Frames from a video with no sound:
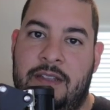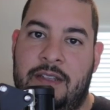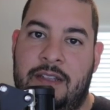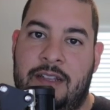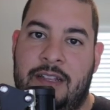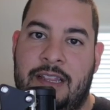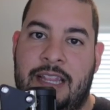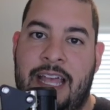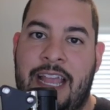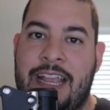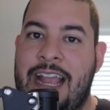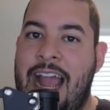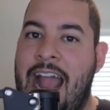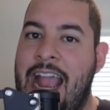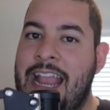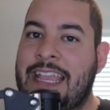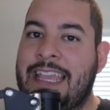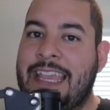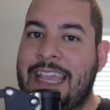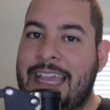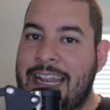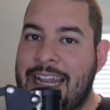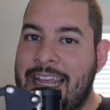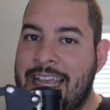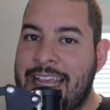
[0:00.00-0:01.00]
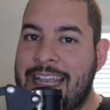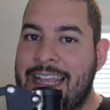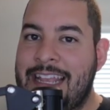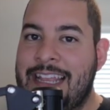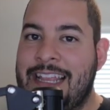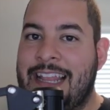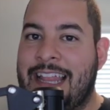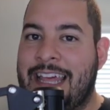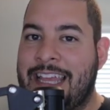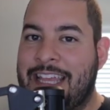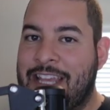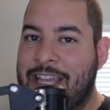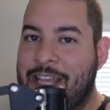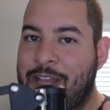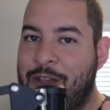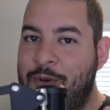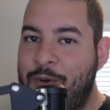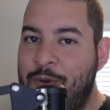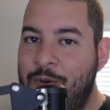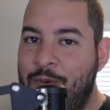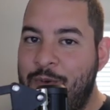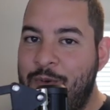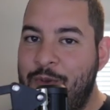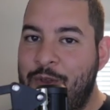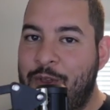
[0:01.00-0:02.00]
Like, I get it. Like,
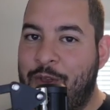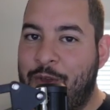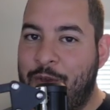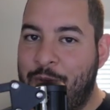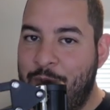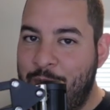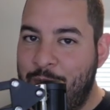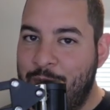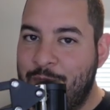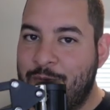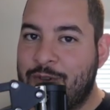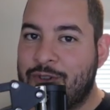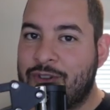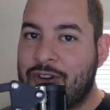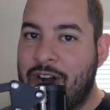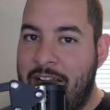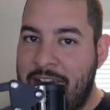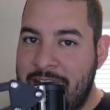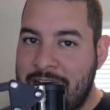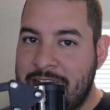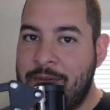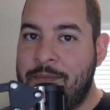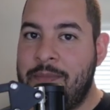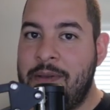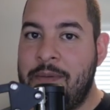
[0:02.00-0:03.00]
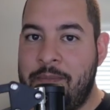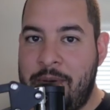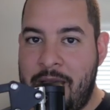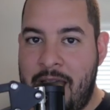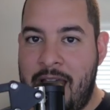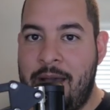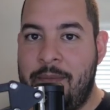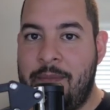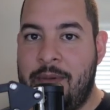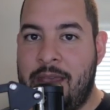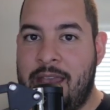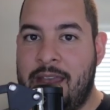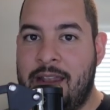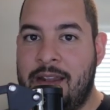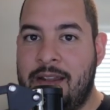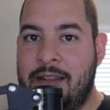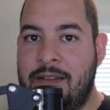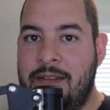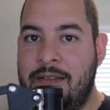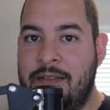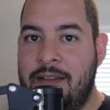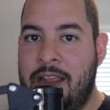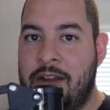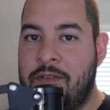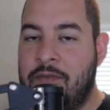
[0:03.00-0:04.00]
you tried to be Batman
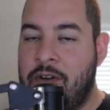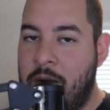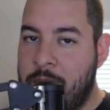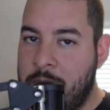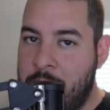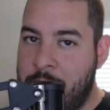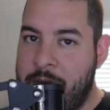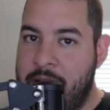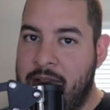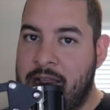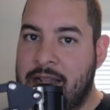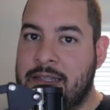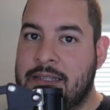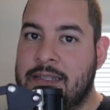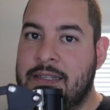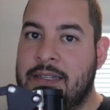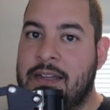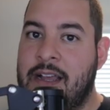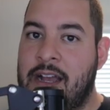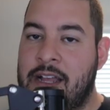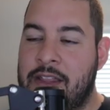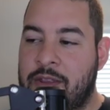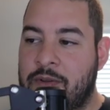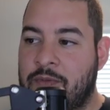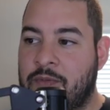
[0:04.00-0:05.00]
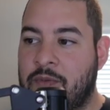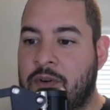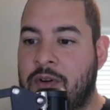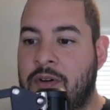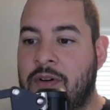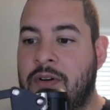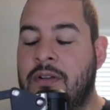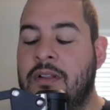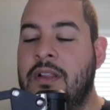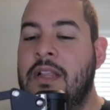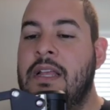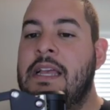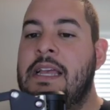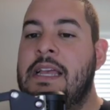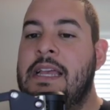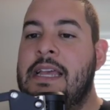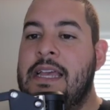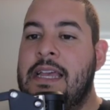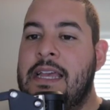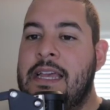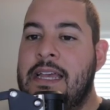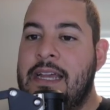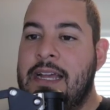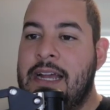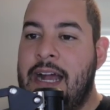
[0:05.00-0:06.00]
and Robert Pattinson got the role.
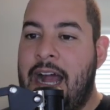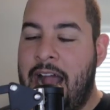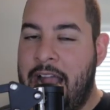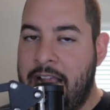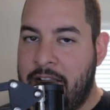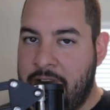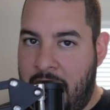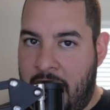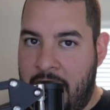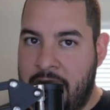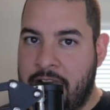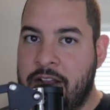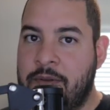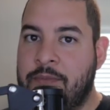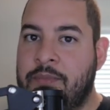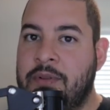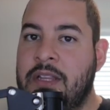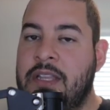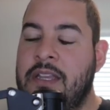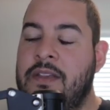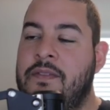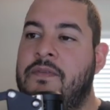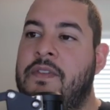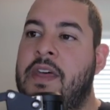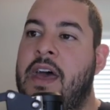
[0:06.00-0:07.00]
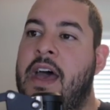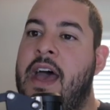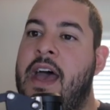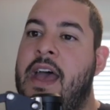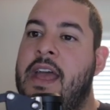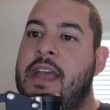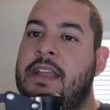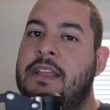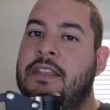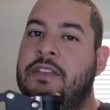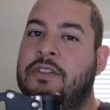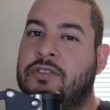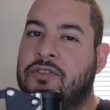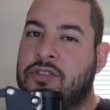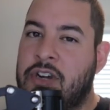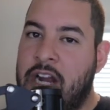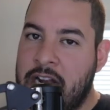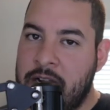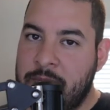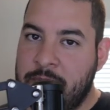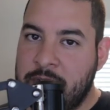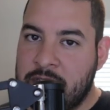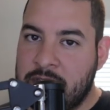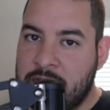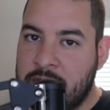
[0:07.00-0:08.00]
I could believe that. You tried to
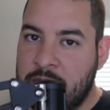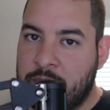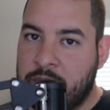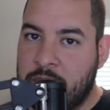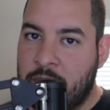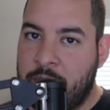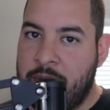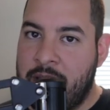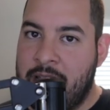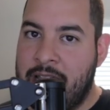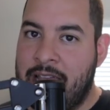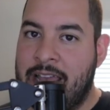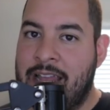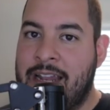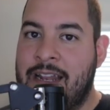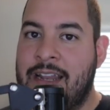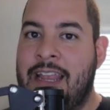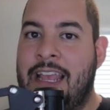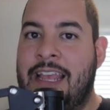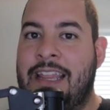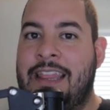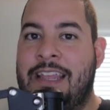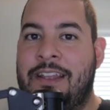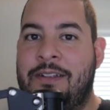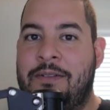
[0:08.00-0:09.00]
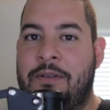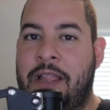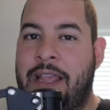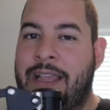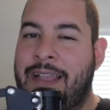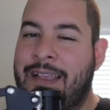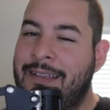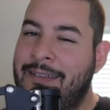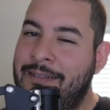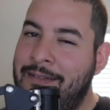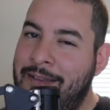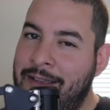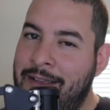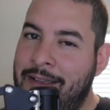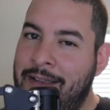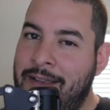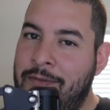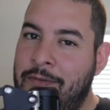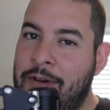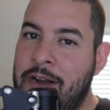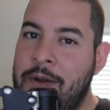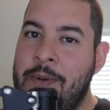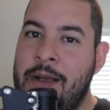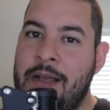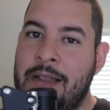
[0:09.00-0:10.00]
be Superman, and then they're like, yeah,
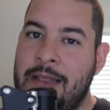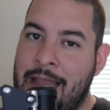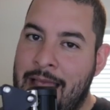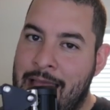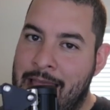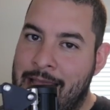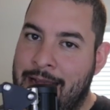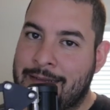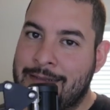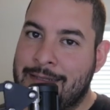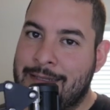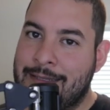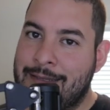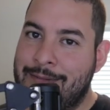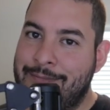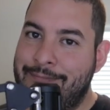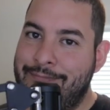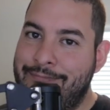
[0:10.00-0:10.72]
what about Lex?